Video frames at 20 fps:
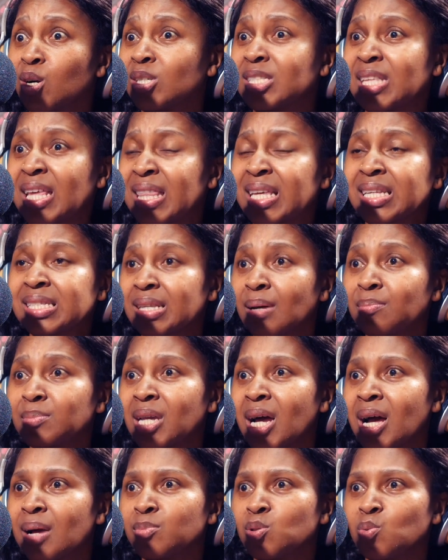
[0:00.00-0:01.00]
Because I think
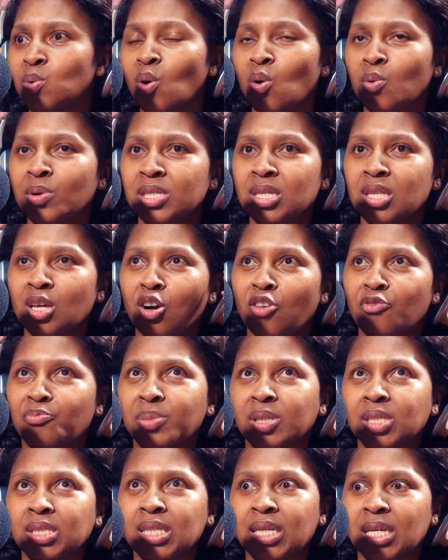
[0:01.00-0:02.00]
sometimes we always think of
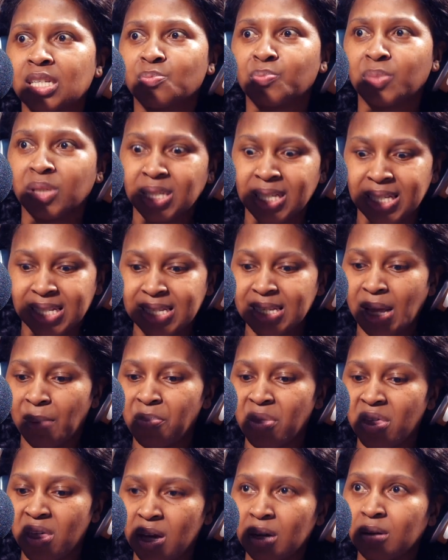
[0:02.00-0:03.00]
building as building
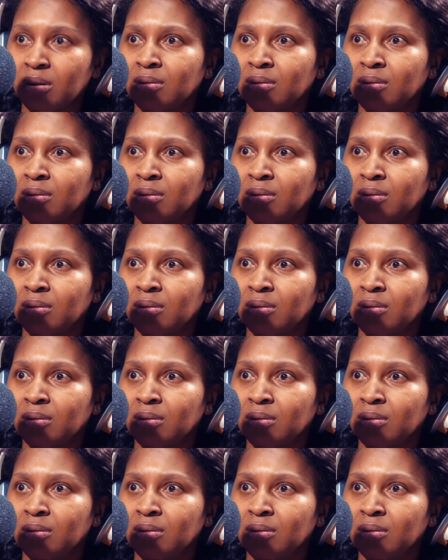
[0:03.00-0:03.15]
something.